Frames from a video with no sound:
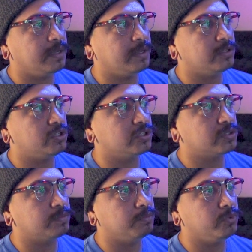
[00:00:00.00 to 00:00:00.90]
and
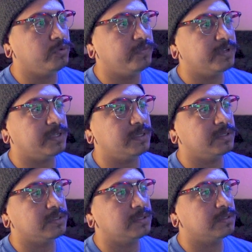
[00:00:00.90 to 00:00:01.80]
just move it
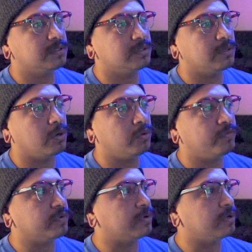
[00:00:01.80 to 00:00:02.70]

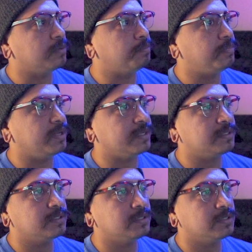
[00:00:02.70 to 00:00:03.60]
over a
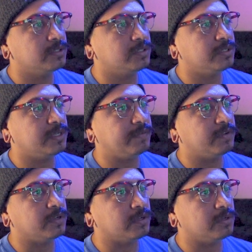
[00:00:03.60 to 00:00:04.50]
bit to give
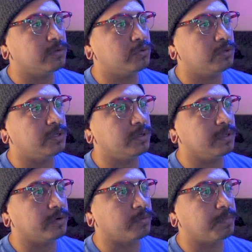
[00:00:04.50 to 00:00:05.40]
it a good
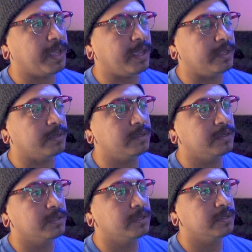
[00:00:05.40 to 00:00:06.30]
little pan.
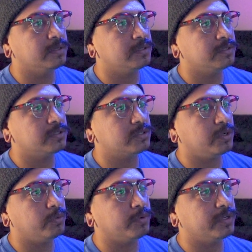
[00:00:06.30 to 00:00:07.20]

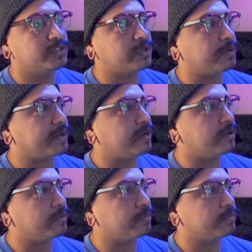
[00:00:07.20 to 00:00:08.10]
So we're going to start right
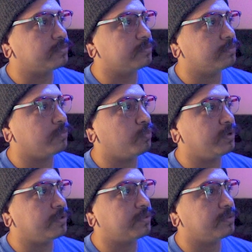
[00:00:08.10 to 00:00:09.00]
here
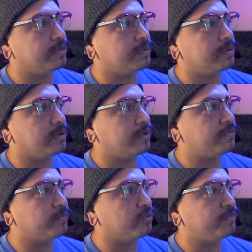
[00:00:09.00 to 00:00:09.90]
with a
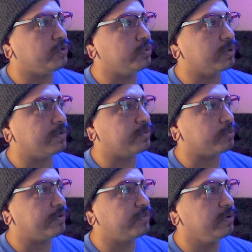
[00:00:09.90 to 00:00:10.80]
full view of the
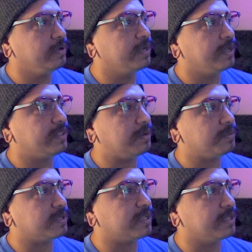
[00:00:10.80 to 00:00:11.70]
river. Then I'm
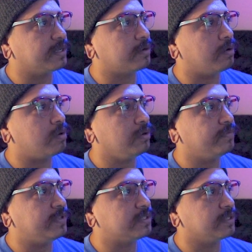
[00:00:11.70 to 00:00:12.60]
going to click all
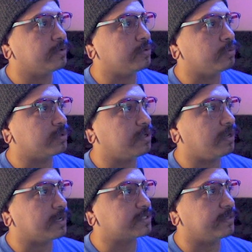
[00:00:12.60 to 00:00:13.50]
of these little
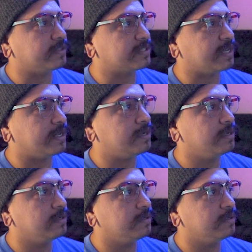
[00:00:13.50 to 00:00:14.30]
clocks on the side.